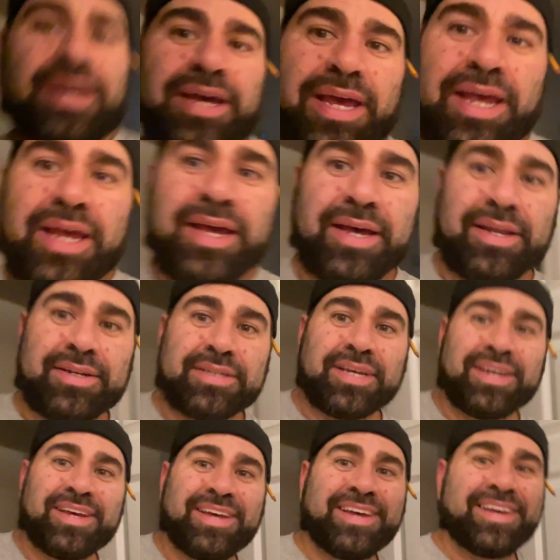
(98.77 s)
And
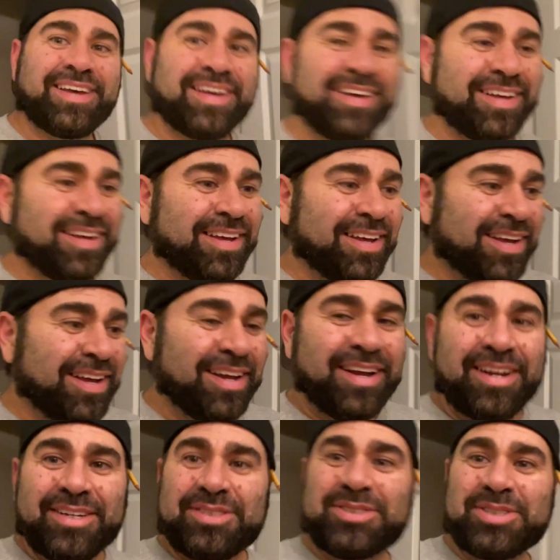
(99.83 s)

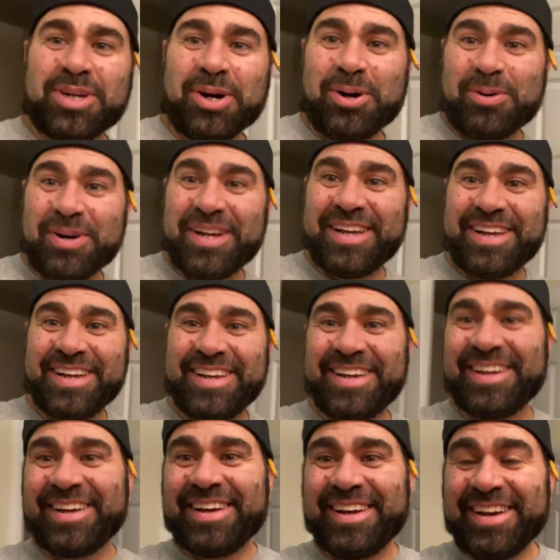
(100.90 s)
so
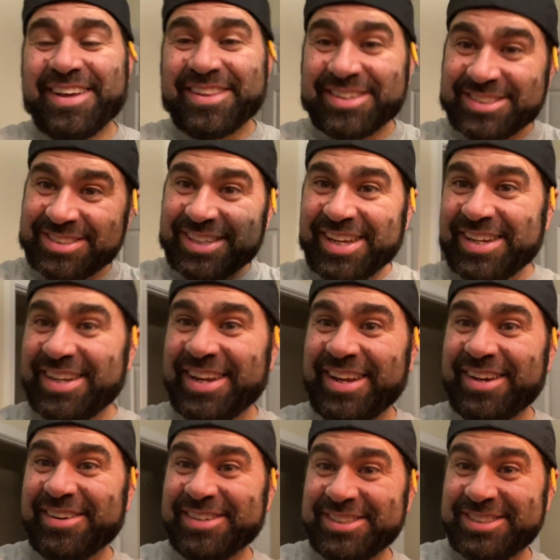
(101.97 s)
the sun
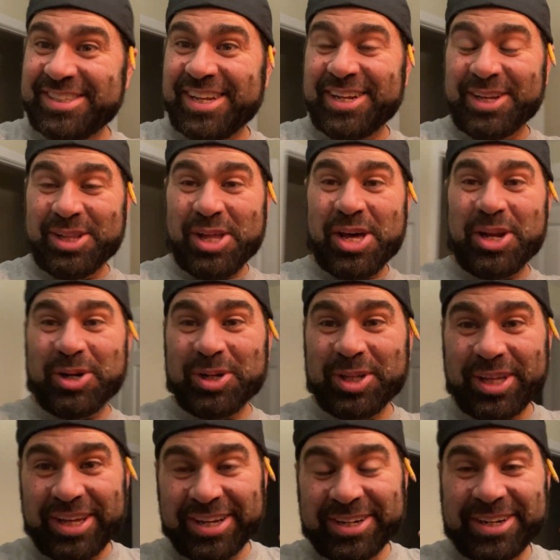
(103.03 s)
here is setting a lot
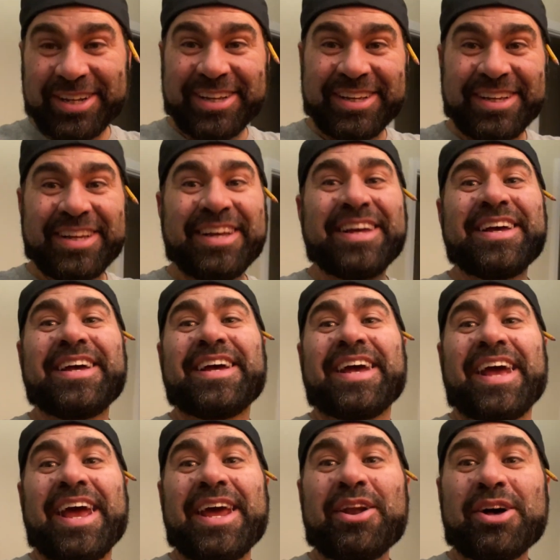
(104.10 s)
earlier.
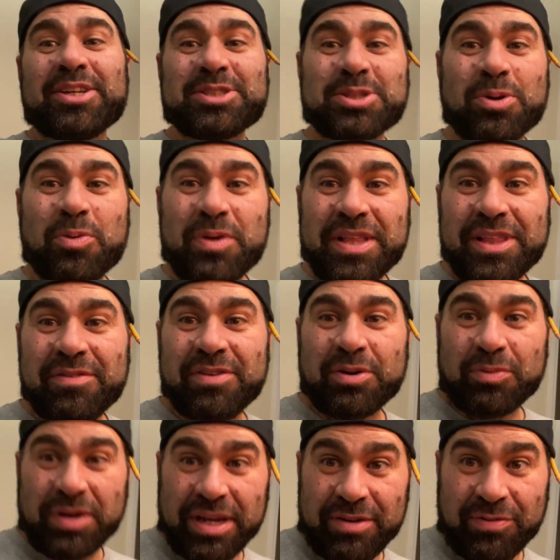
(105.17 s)
And also we live in a
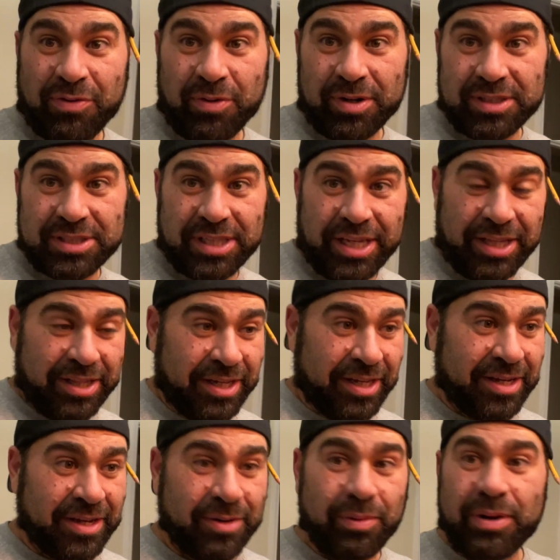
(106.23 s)
rainforest
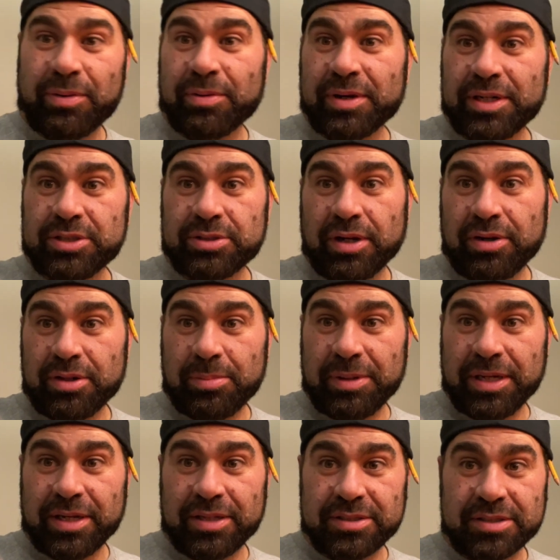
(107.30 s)
lately. We were in a drought at the
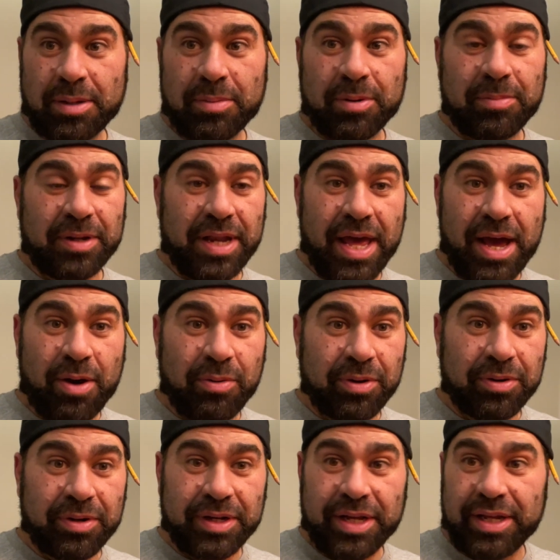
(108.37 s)
beginning of the summer, but now
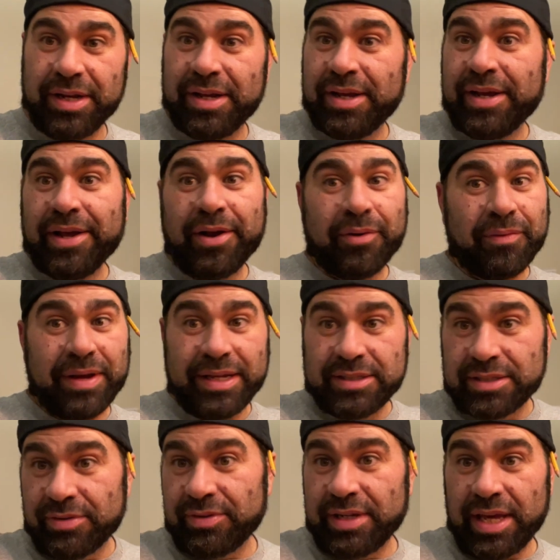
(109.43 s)
we're in it rains
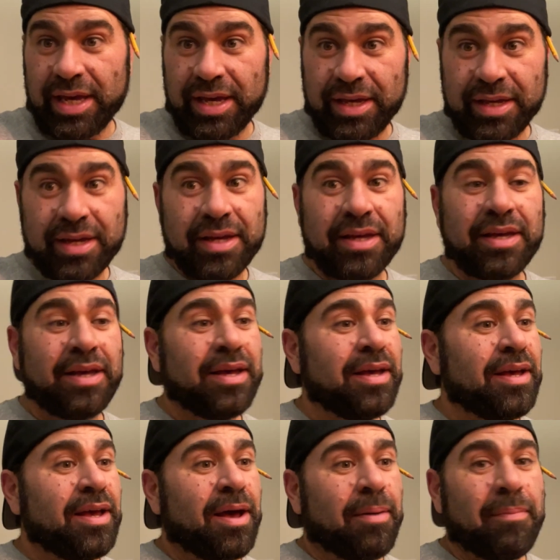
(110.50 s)
every day.
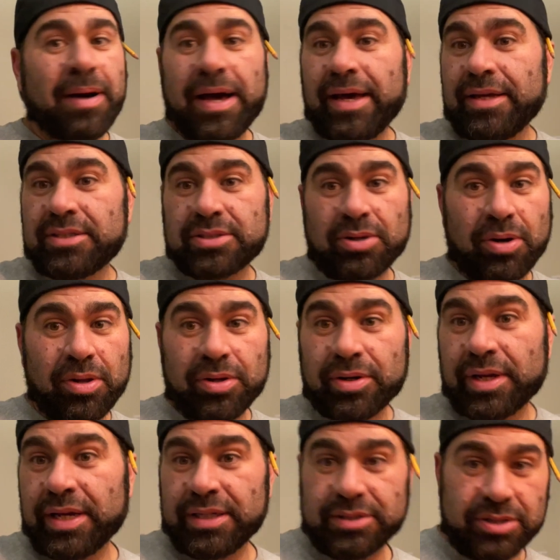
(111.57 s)
My solar
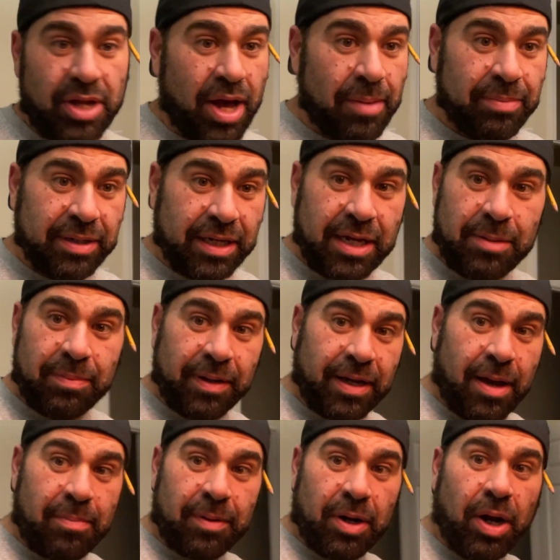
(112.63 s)
has not been keeping
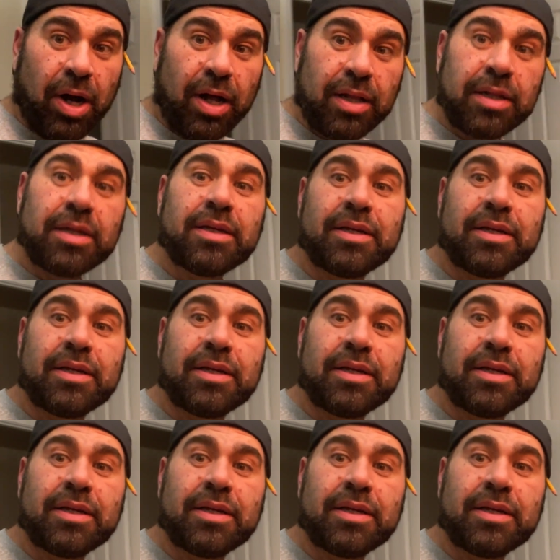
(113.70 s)
up at all.